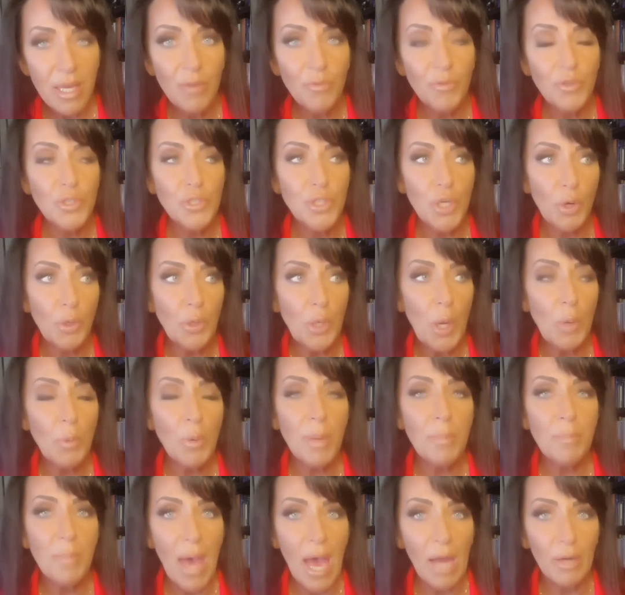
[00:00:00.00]
If you don't know
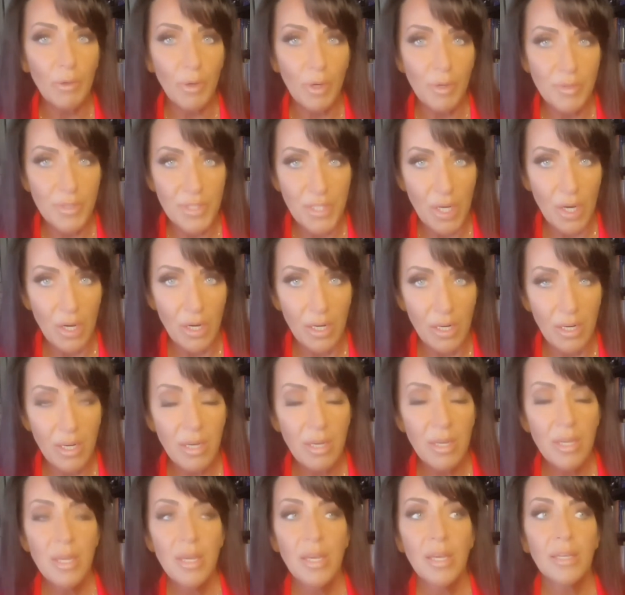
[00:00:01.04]
what macros
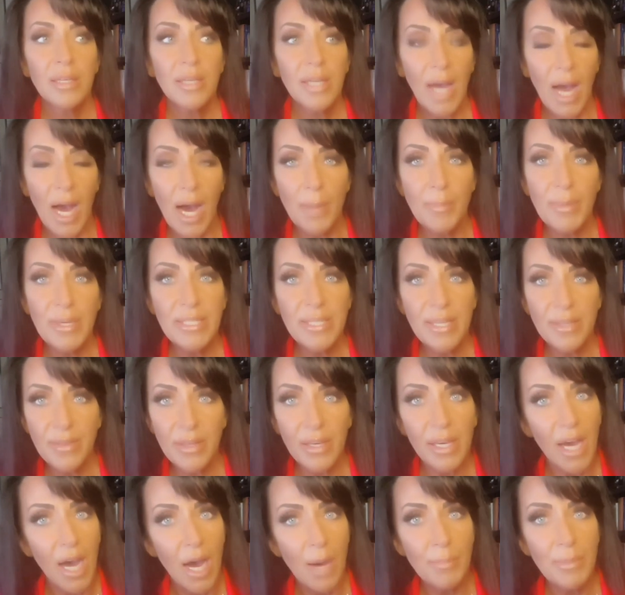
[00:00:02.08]
are, comment in the
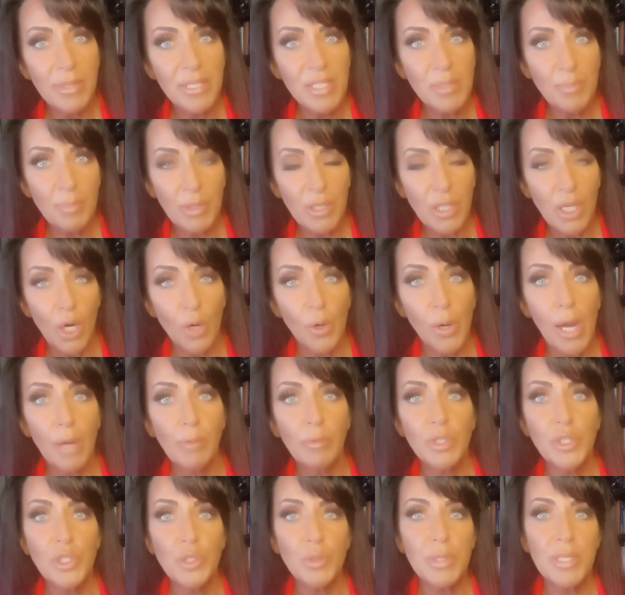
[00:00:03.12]
comments below. I
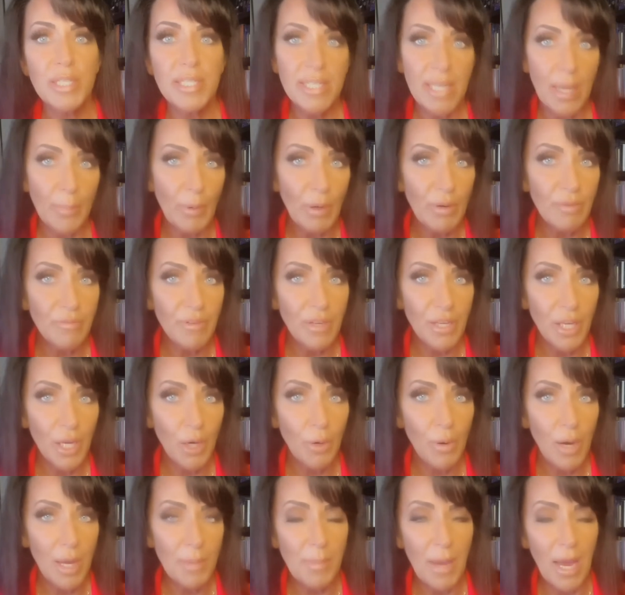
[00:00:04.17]
will do a separate
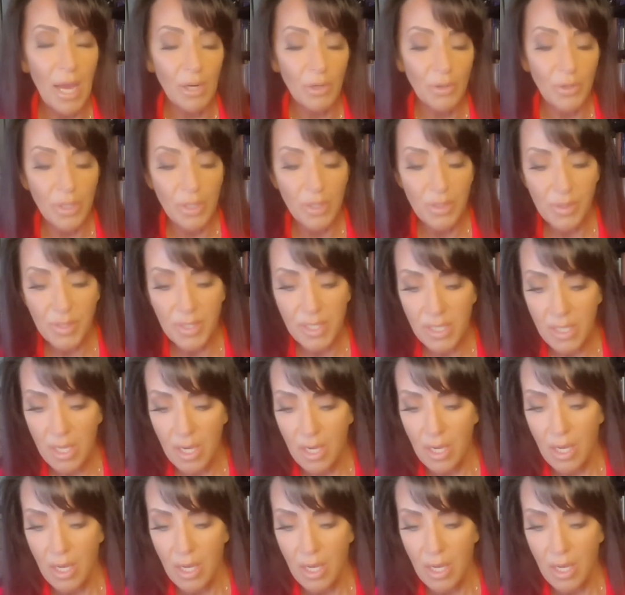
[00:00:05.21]
video on macros.